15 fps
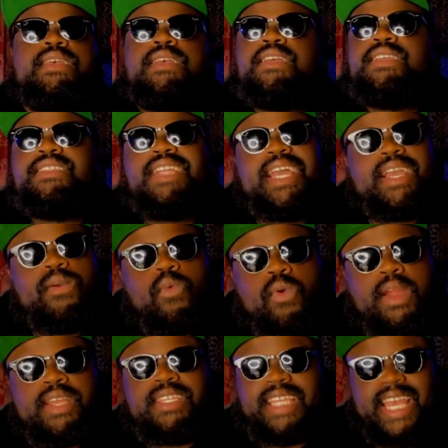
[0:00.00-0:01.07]
And it's like,
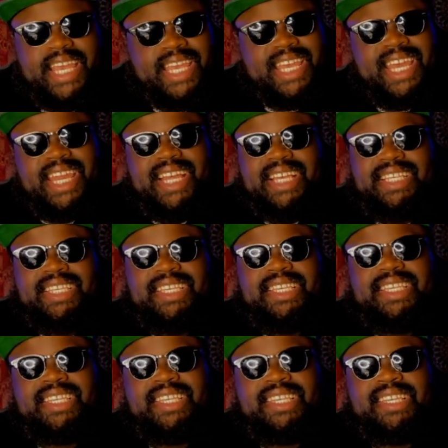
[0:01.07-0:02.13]
where does that get us?
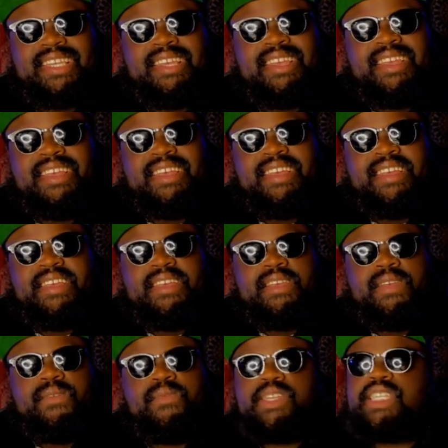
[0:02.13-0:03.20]

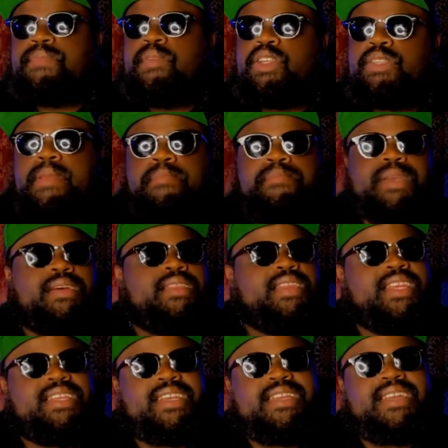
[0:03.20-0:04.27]
We're supposed to be building
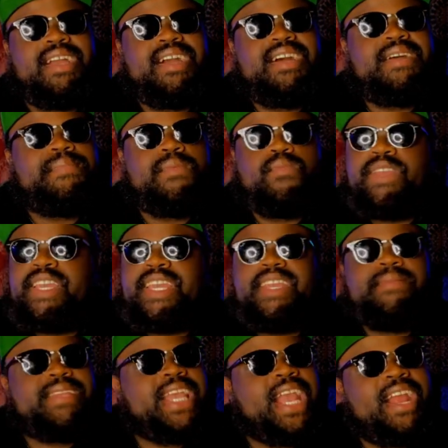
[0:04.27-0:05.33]
each other up and we
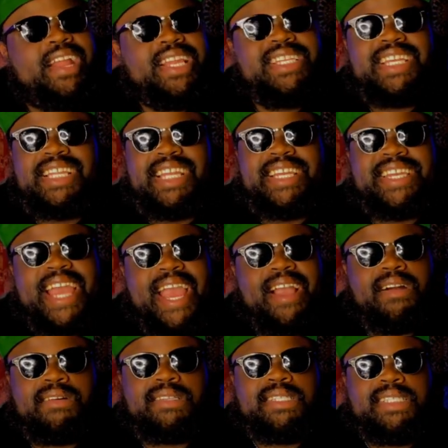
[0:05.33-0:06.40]
keep tearing each other down.